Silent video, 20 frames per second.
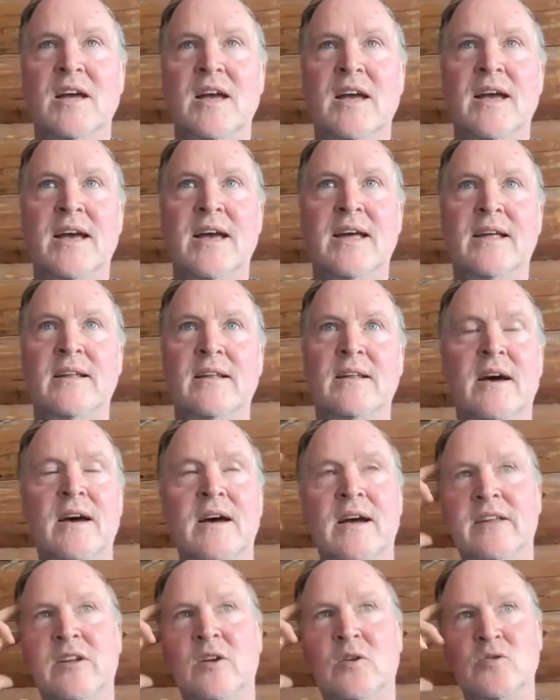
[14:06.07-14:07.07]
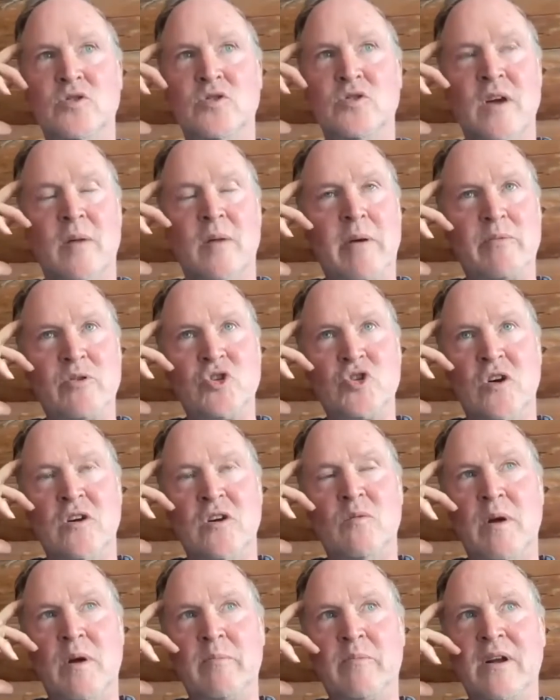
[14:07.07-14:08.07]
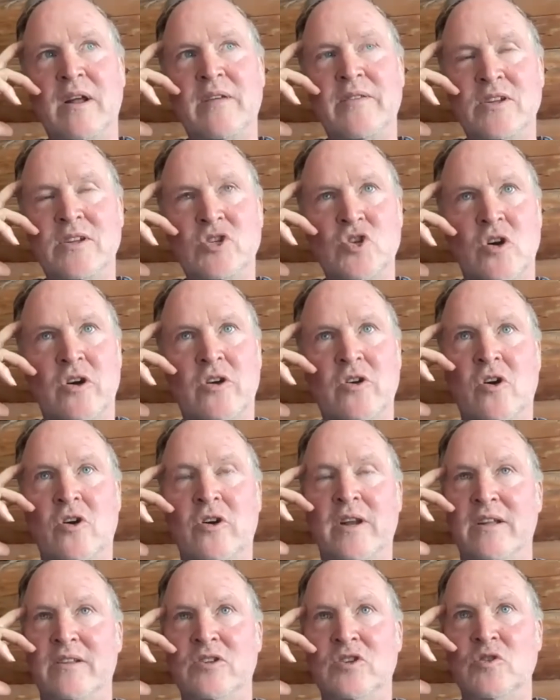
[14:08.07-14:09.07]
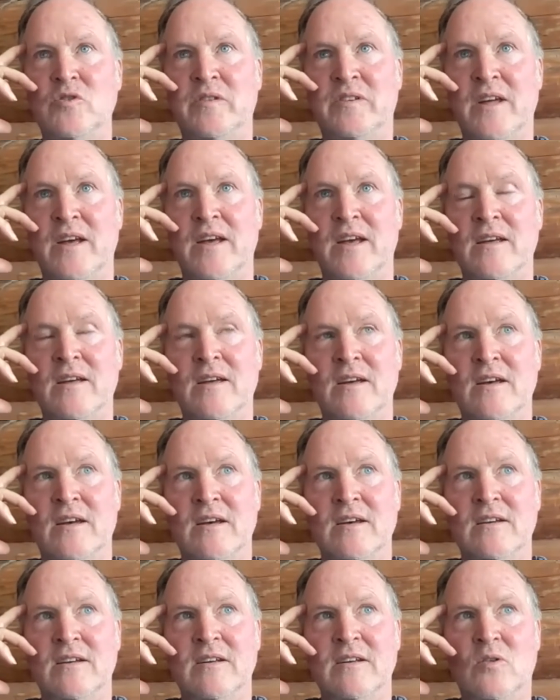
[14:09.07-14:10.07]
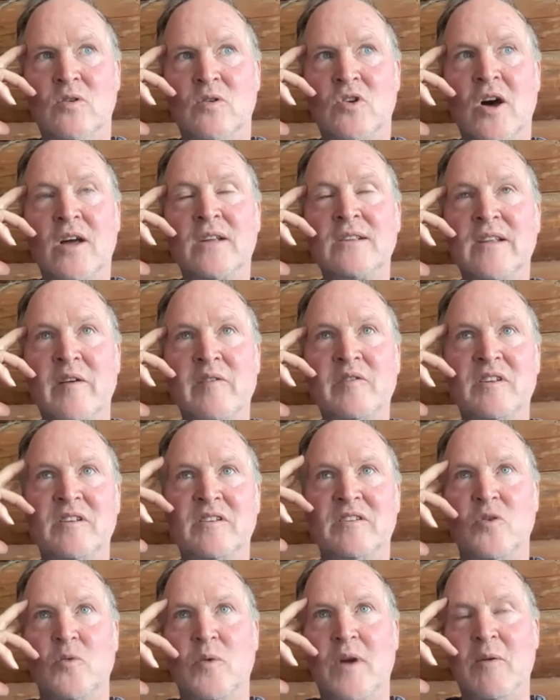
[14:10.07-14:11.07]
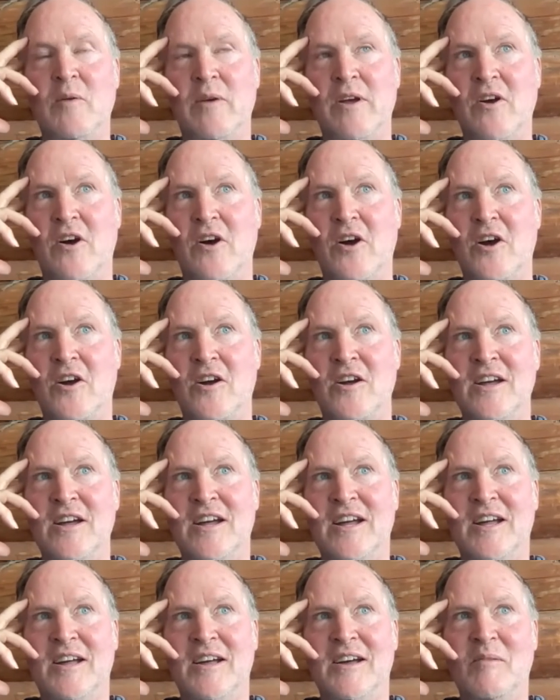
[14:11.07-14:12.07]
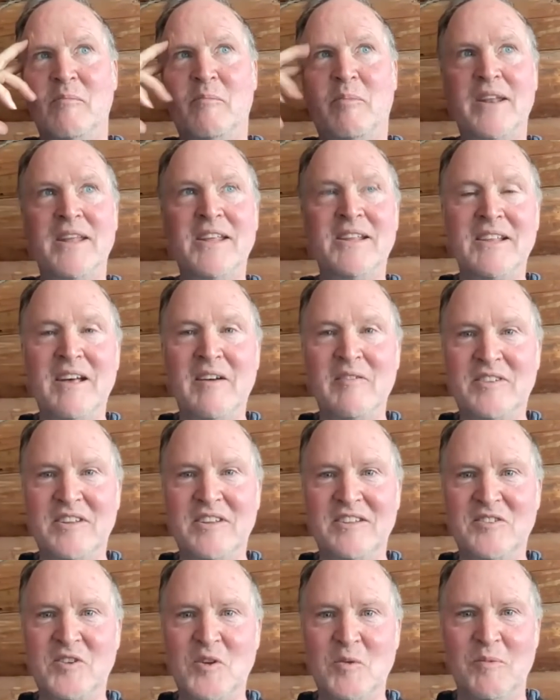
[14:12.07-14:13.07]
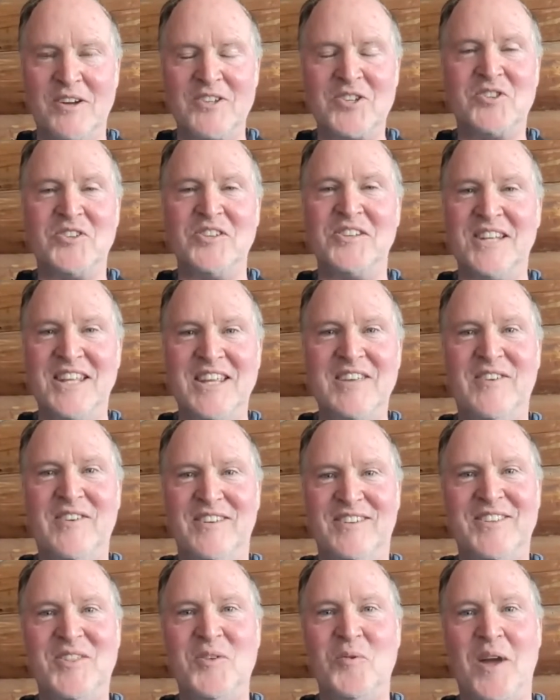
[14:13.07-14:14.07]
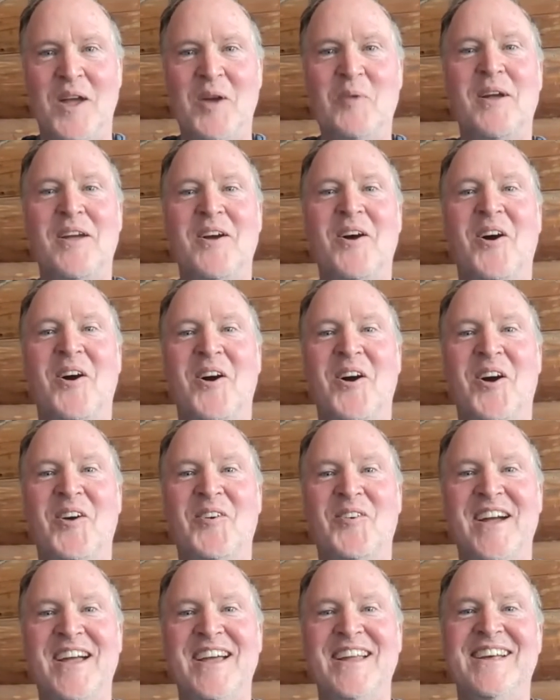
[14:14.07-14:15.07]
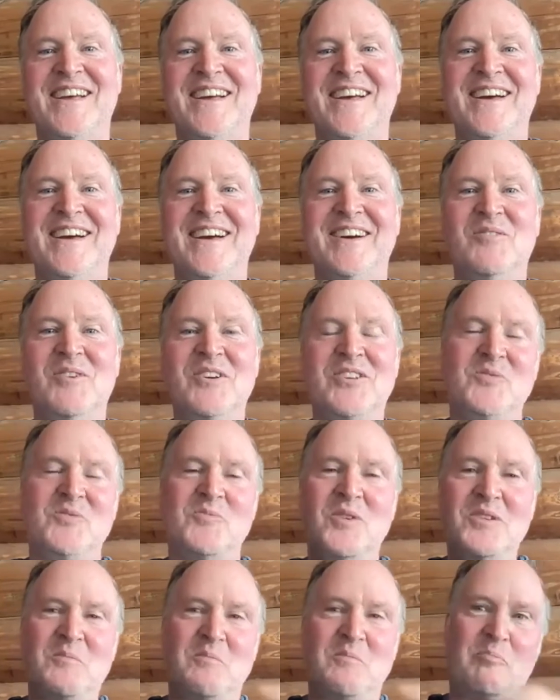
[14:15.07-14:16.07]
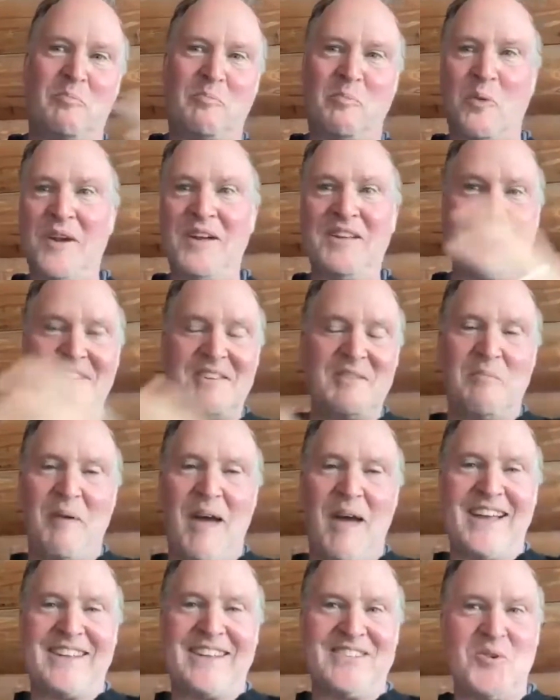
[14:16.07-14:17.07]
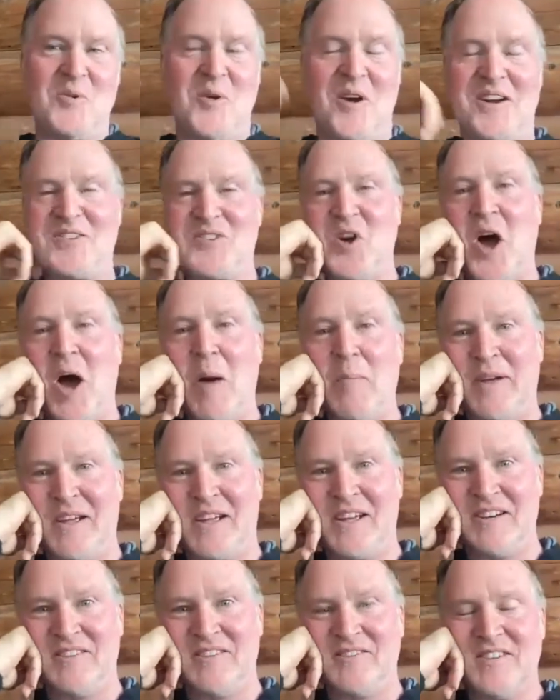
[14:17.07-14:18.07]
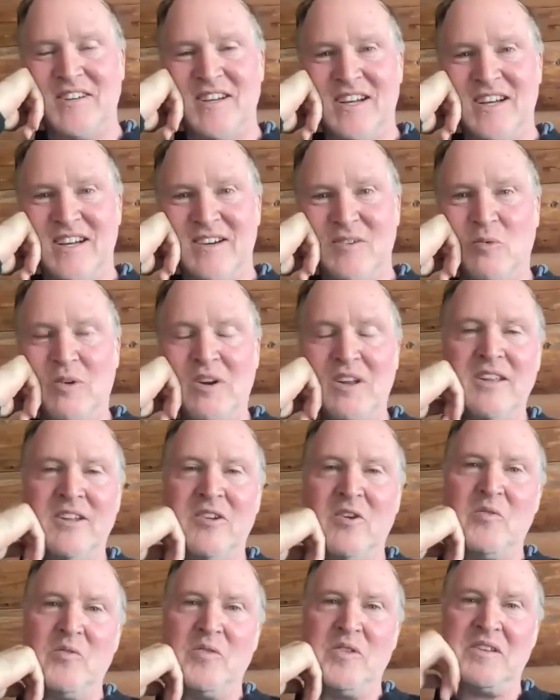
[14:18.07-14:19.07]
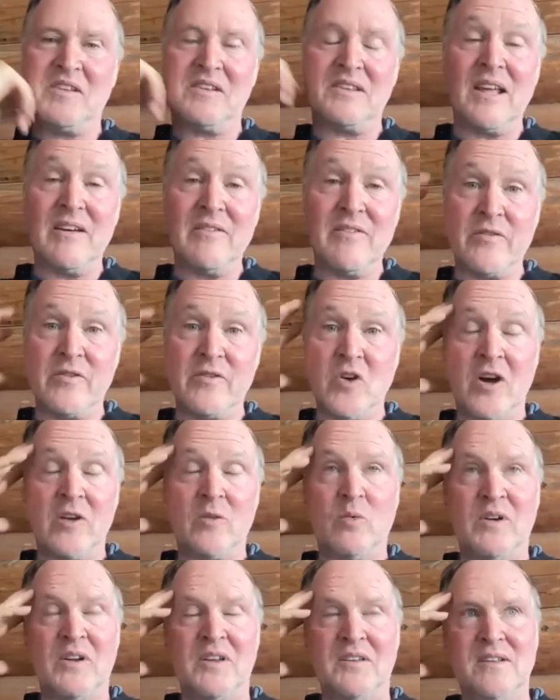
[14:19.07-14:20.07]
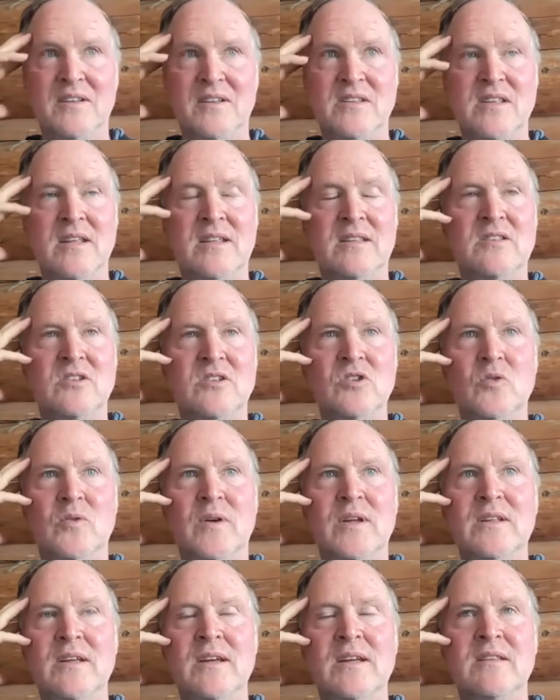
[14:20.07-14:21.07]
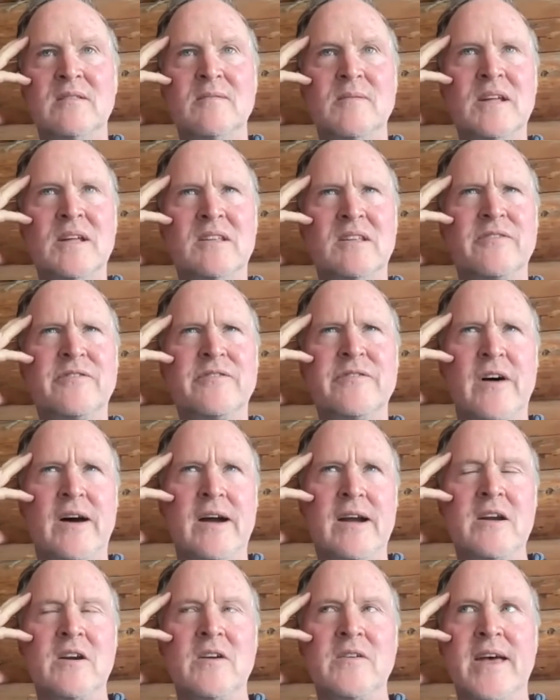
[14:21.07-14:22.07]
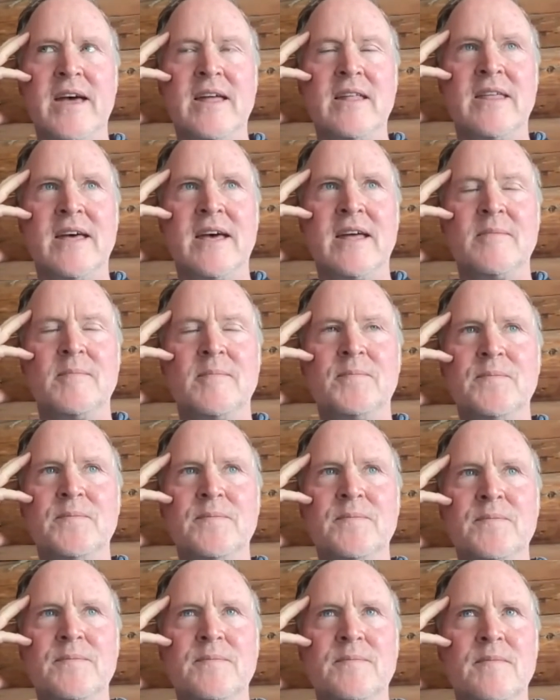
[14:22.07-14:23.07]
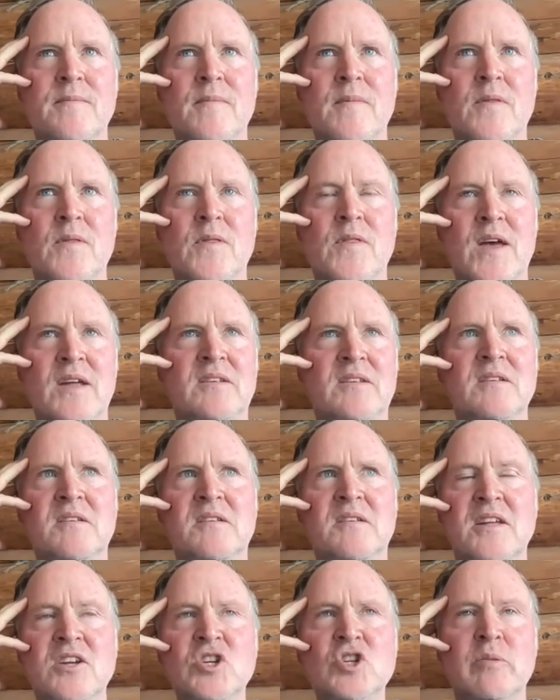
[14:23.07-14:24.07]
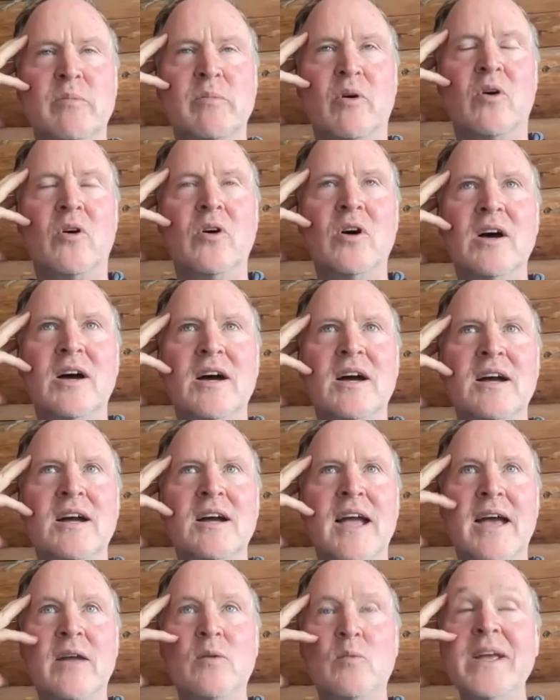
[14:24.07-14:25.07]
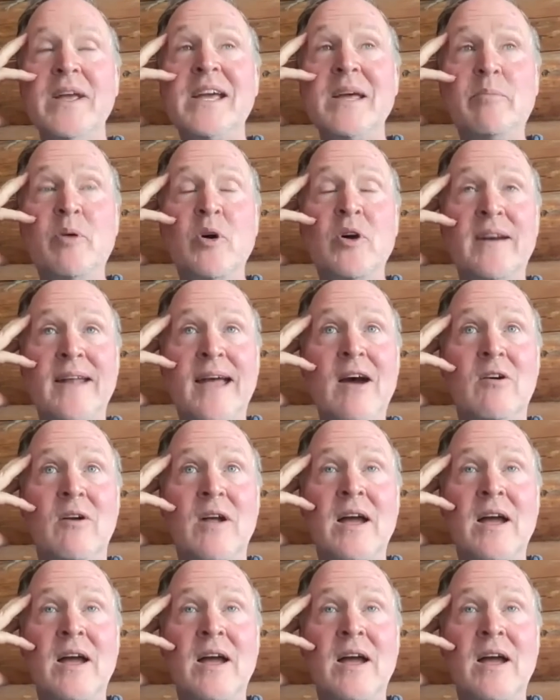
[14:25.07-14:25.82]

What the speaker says: And, I remember John Wimber, and I think John Arnott too, say, God loves us the way we are, but he loves us too much to leave us the way we are. Right. Which brings us back to our topic of what, this love of God, what does it do? It's a fire that's insatiable, and we can put it out.